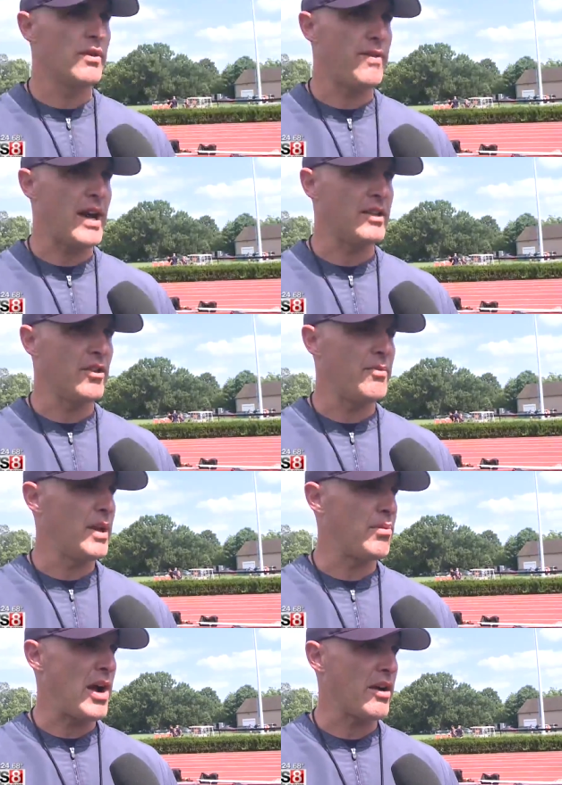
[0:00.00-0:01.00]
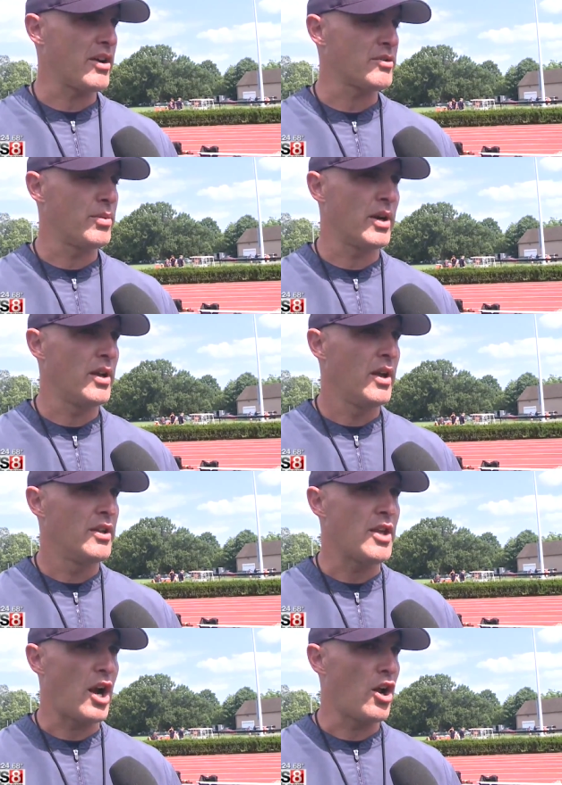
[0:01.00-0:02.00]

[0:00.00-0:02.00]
the fact that you've made progress, but not